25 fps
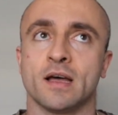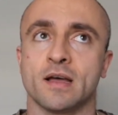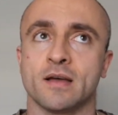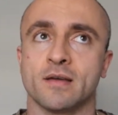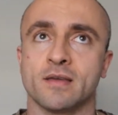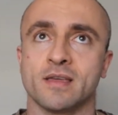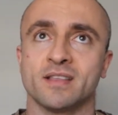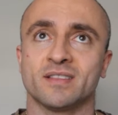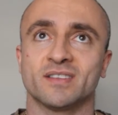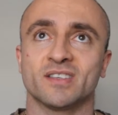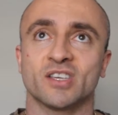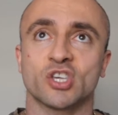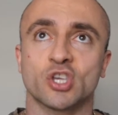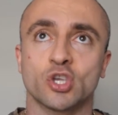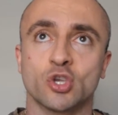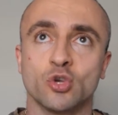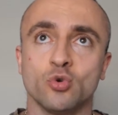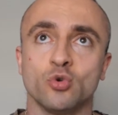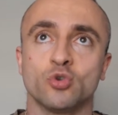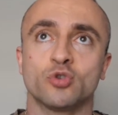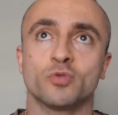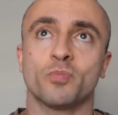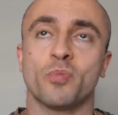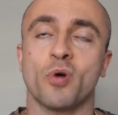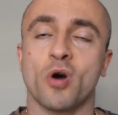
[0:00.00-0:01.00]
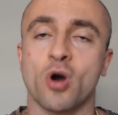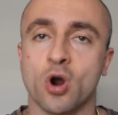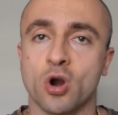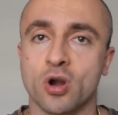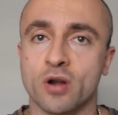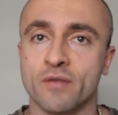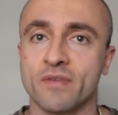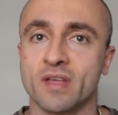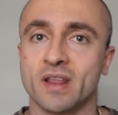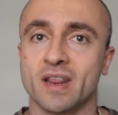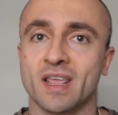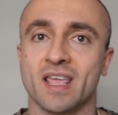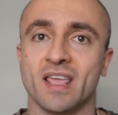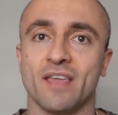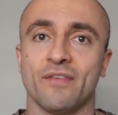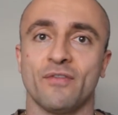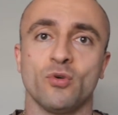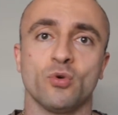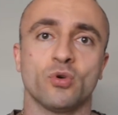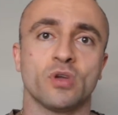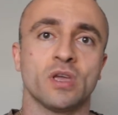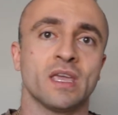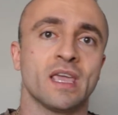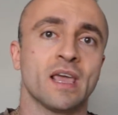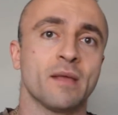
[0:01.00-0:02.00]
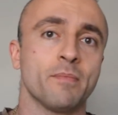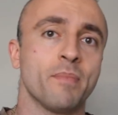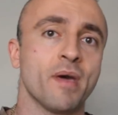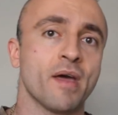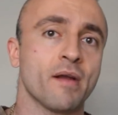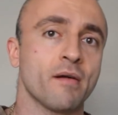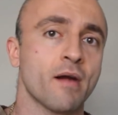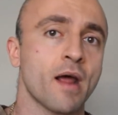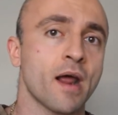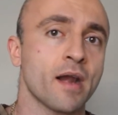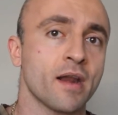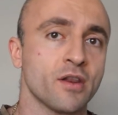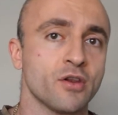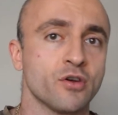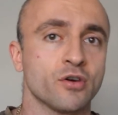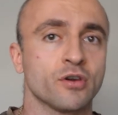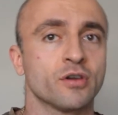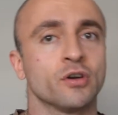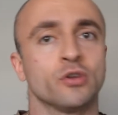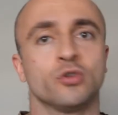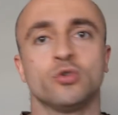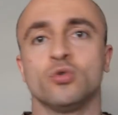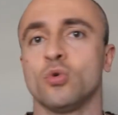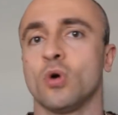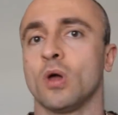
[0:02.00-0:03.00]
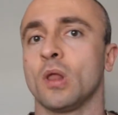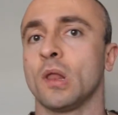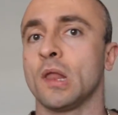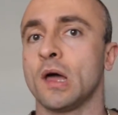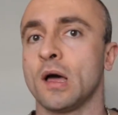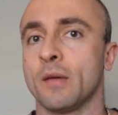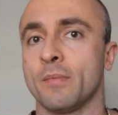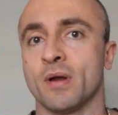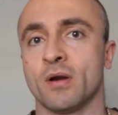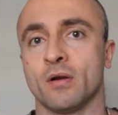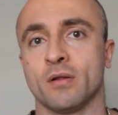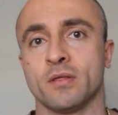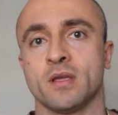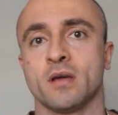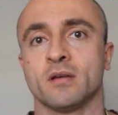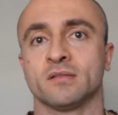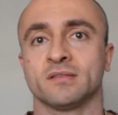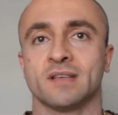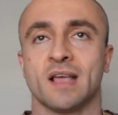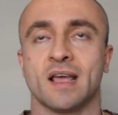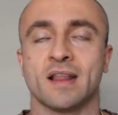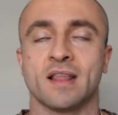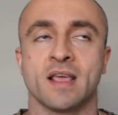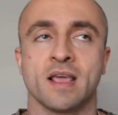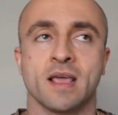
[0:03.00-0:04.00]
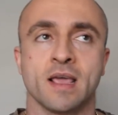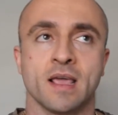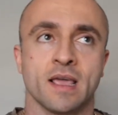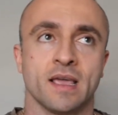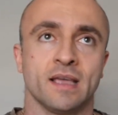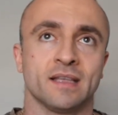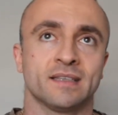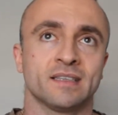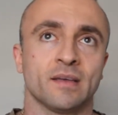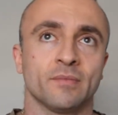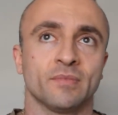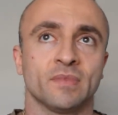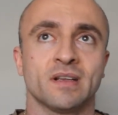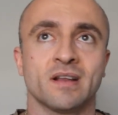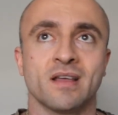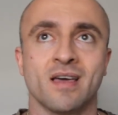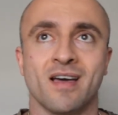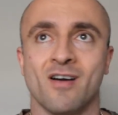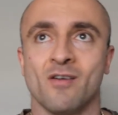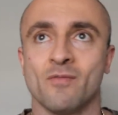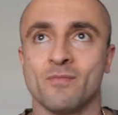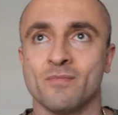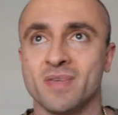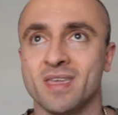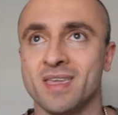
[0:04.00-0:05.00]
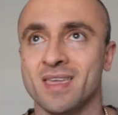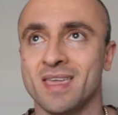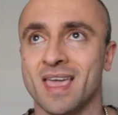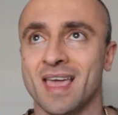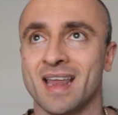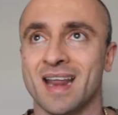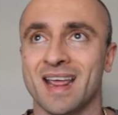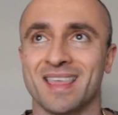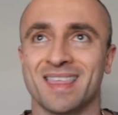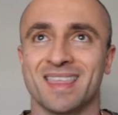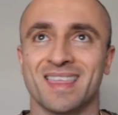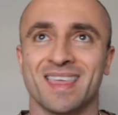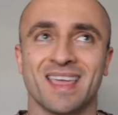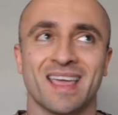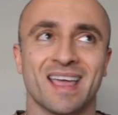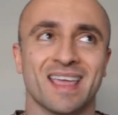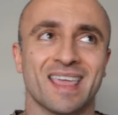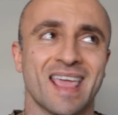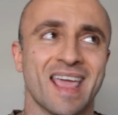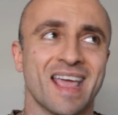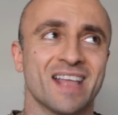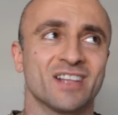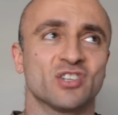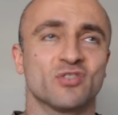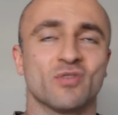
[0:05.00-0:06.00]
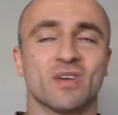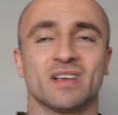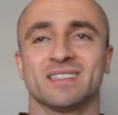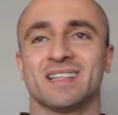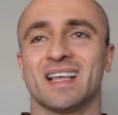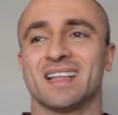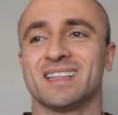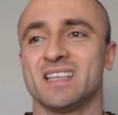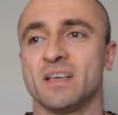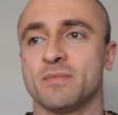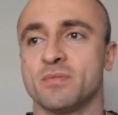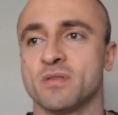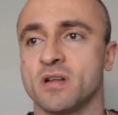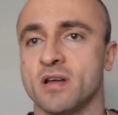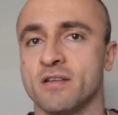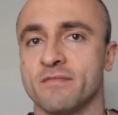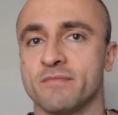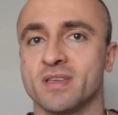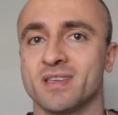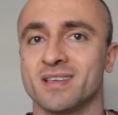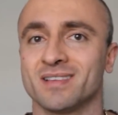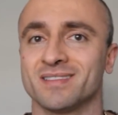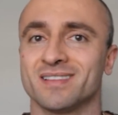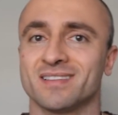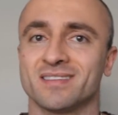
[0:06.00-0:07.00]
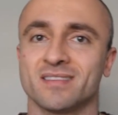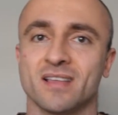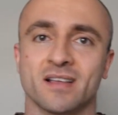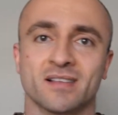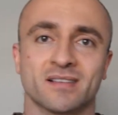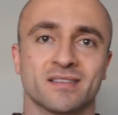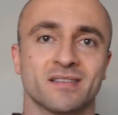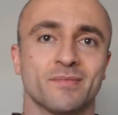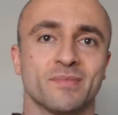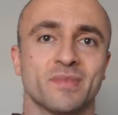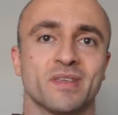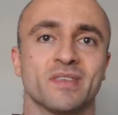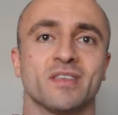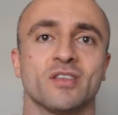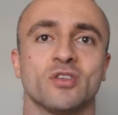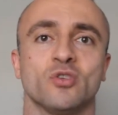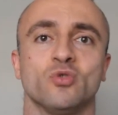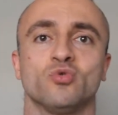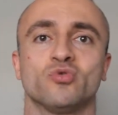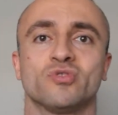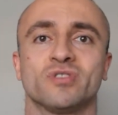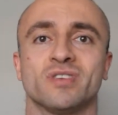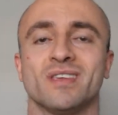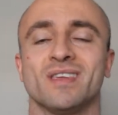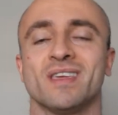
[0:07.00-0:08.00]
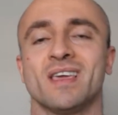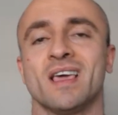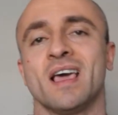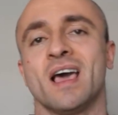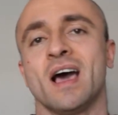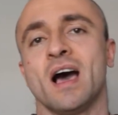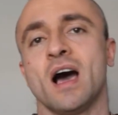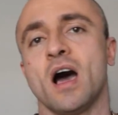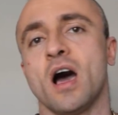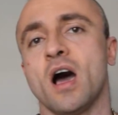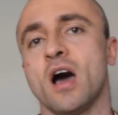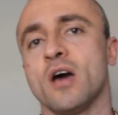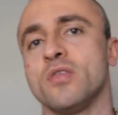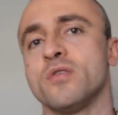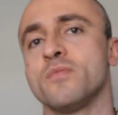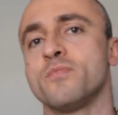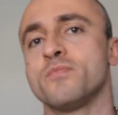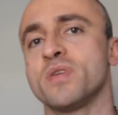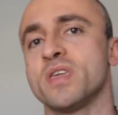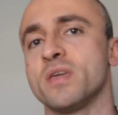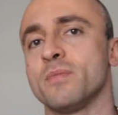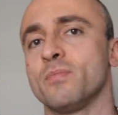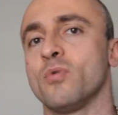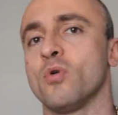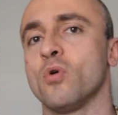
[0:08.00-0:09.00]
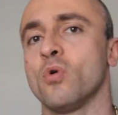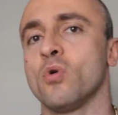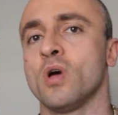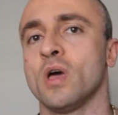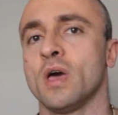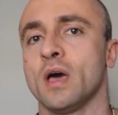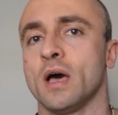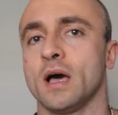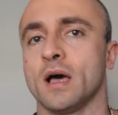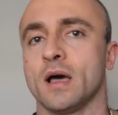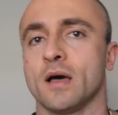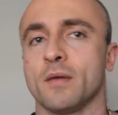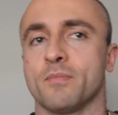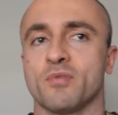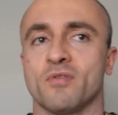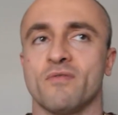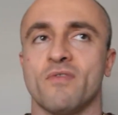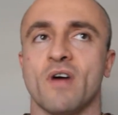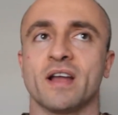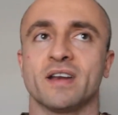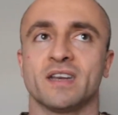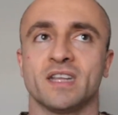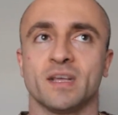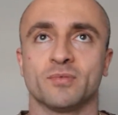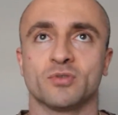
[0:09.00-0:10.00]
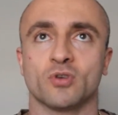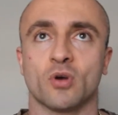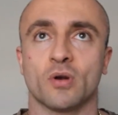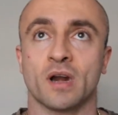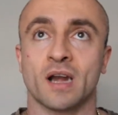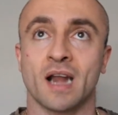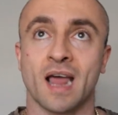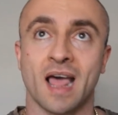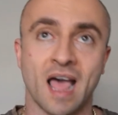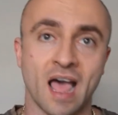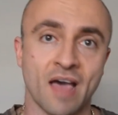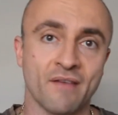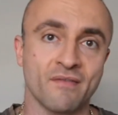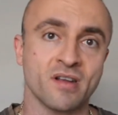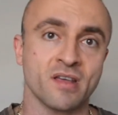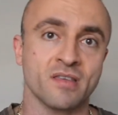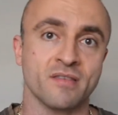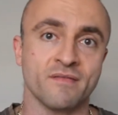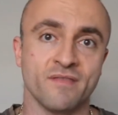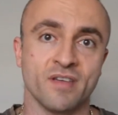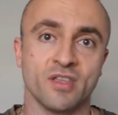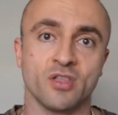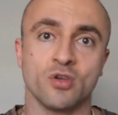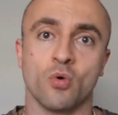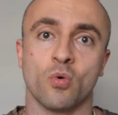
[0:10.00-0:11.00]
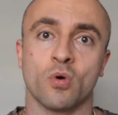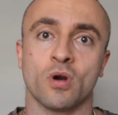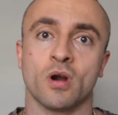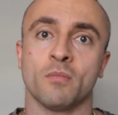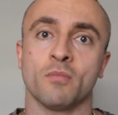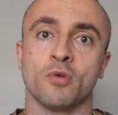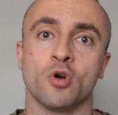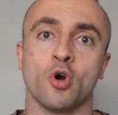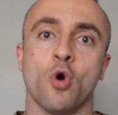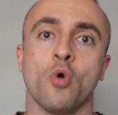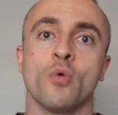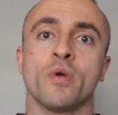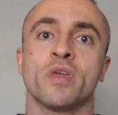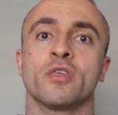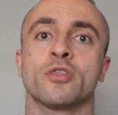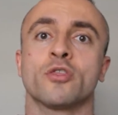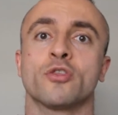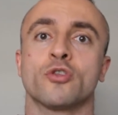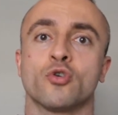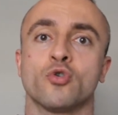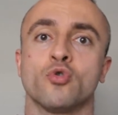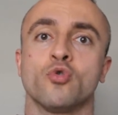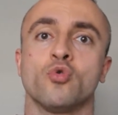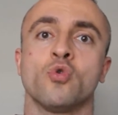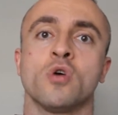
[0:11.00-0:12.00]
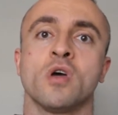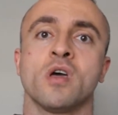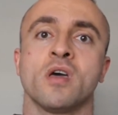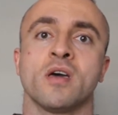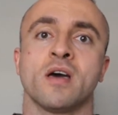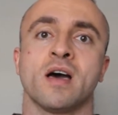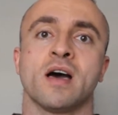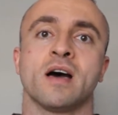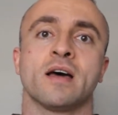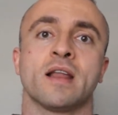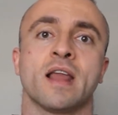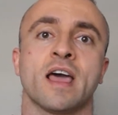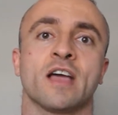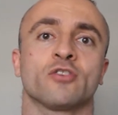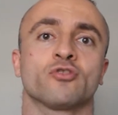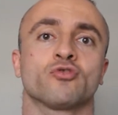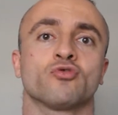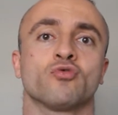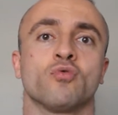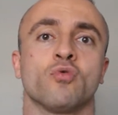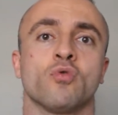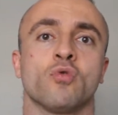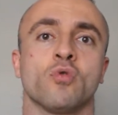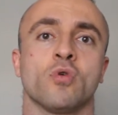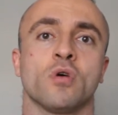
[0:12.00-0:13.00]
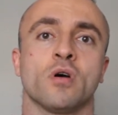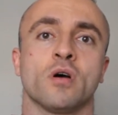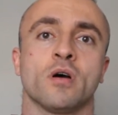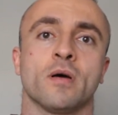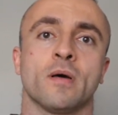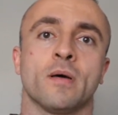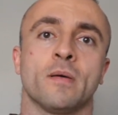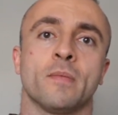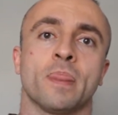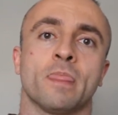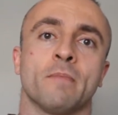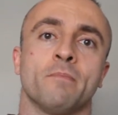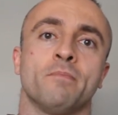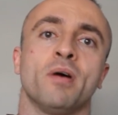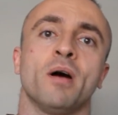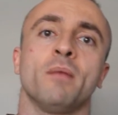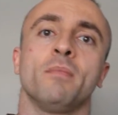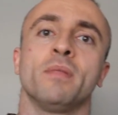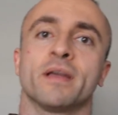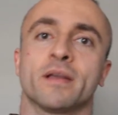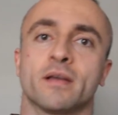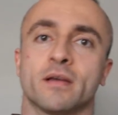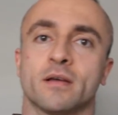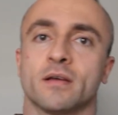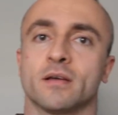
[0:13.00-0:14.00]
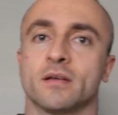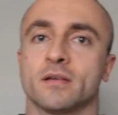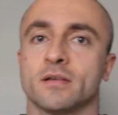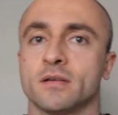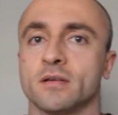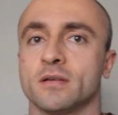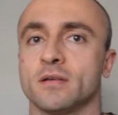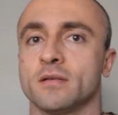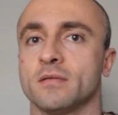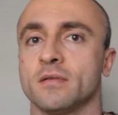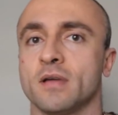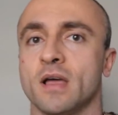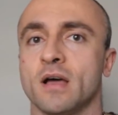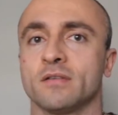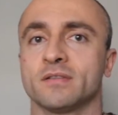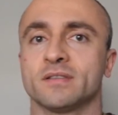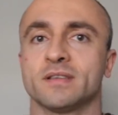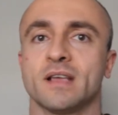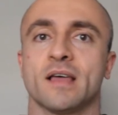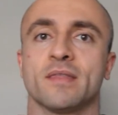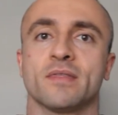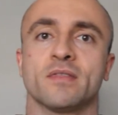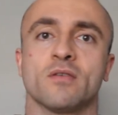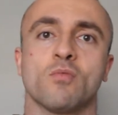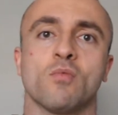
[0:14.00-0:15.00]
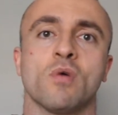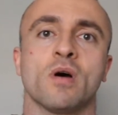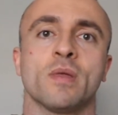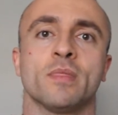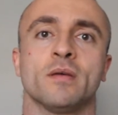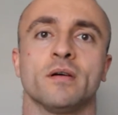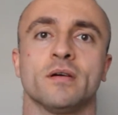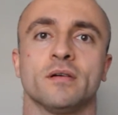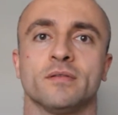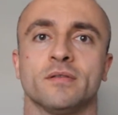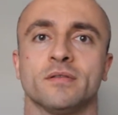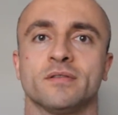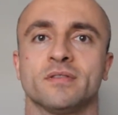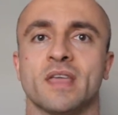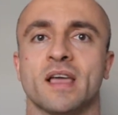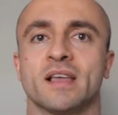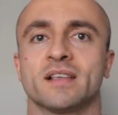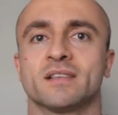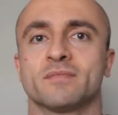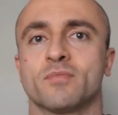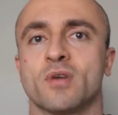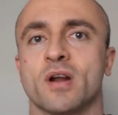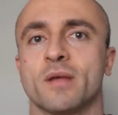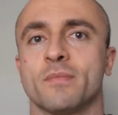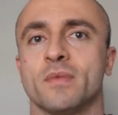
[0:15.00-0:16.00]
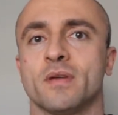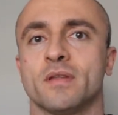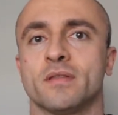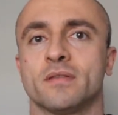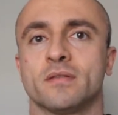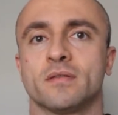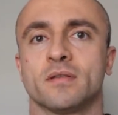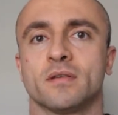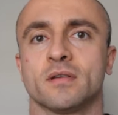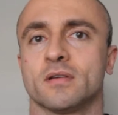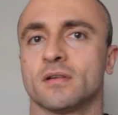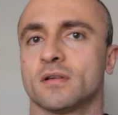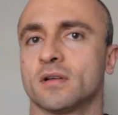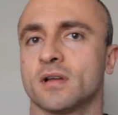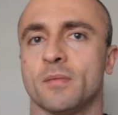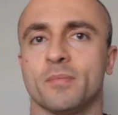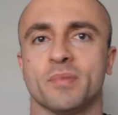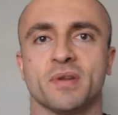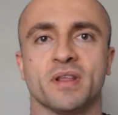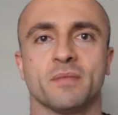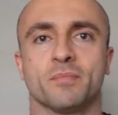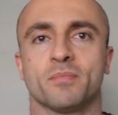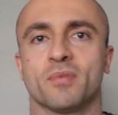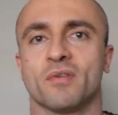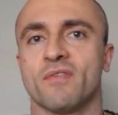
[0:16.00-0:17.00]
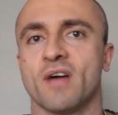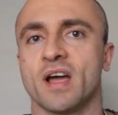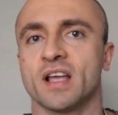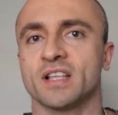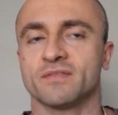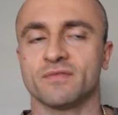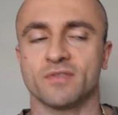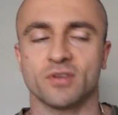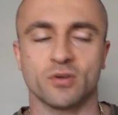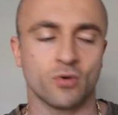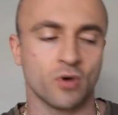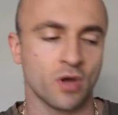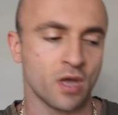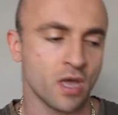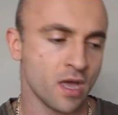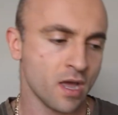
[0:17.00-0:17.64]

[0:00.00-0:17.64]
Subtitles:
It's a huge part of it. If you can get better at it, you're going to do a lot better on the LSAT. It's something that helped me, and I think I can't stress that tip enough, because it's not something that you see other people provide tips on. And I have another video where I'm going through an actual public LSAT, the test prep that the company provides for you.